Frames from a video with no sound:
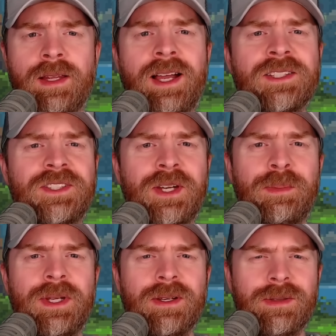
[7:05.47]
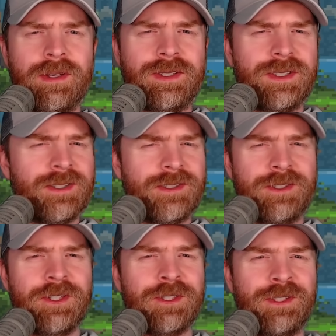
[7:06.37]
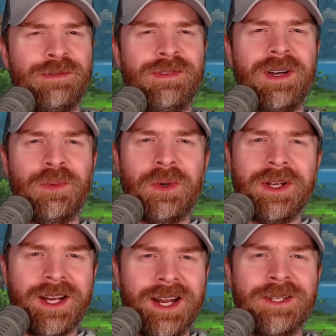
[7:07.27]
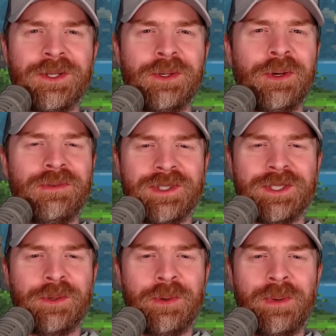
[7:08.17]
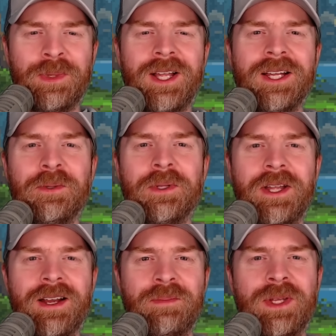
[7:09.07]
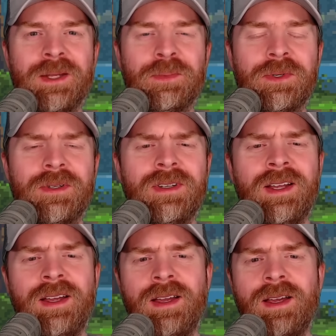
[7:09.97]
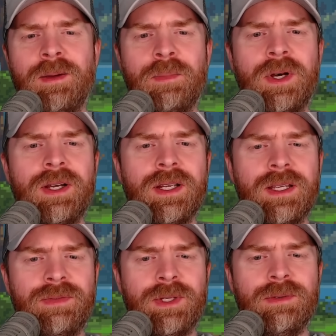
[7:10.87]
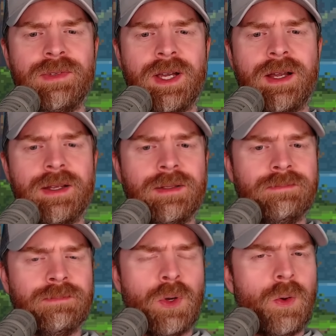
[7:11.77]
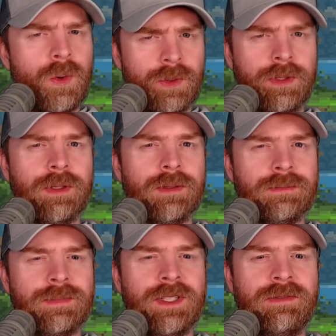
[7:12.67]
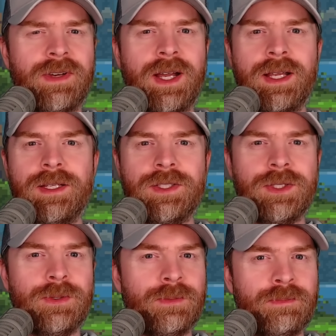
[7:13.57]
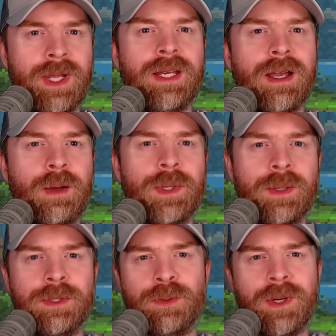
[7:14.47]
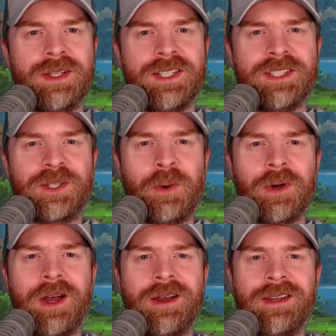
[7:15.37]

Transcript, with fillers: last up here, this is just a fun one, and I don't know if it's going to apply to a lot of people. But if you've got an older device, you may now be able to run Discord on